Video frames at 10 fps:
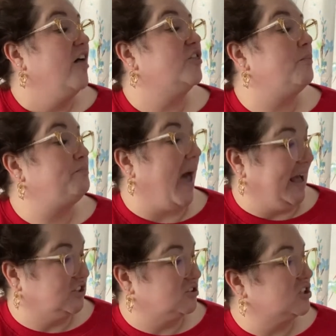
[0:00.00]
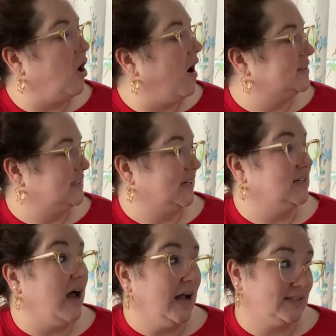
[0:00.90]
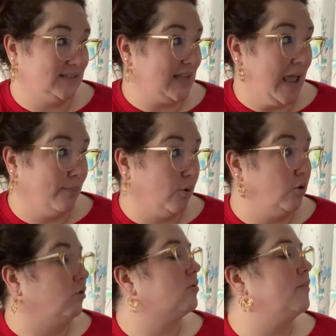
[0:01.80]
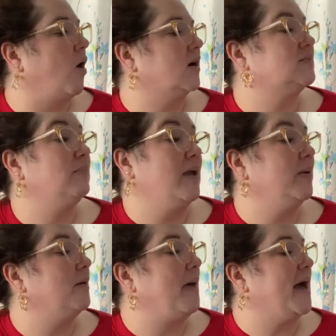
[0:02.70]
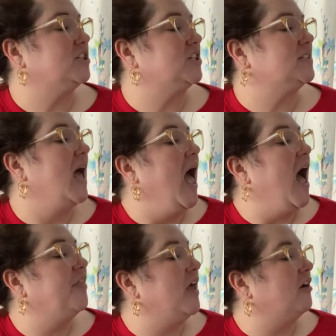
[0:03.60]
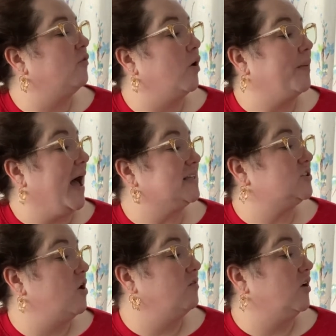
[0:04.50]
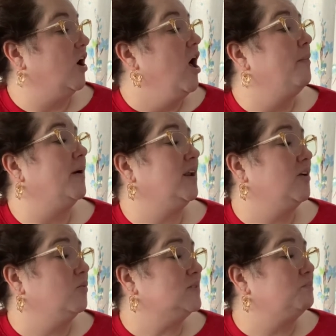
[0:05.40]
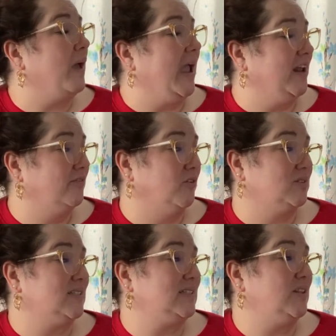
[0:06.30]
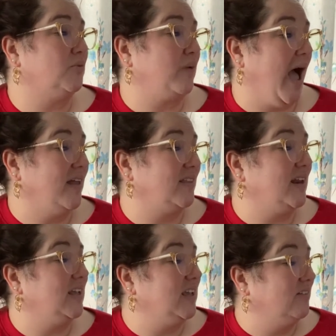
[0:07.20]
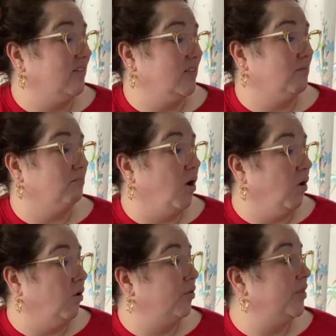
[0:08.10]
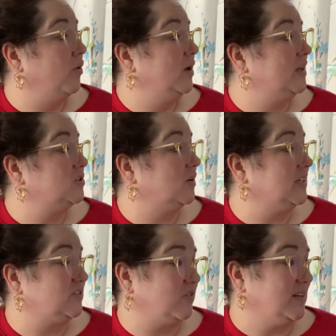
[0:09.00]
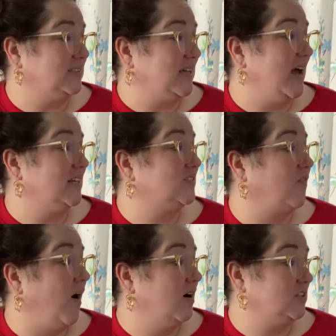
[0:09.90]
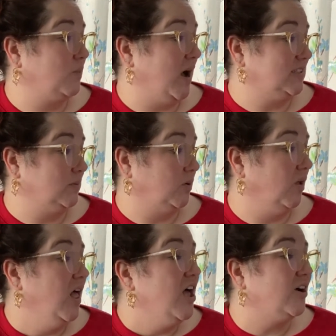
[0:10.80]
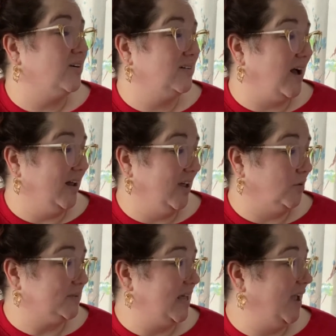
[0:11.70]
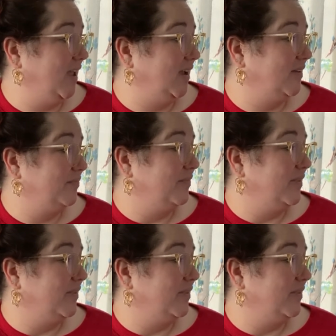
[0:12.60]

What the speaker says: The Badger's caustic, not to say brutal, remarks may be imagined, and therefore passed over, but it was painful to see the Rat that even the Mole, though he took his friend's side as far as possible, could not help saying,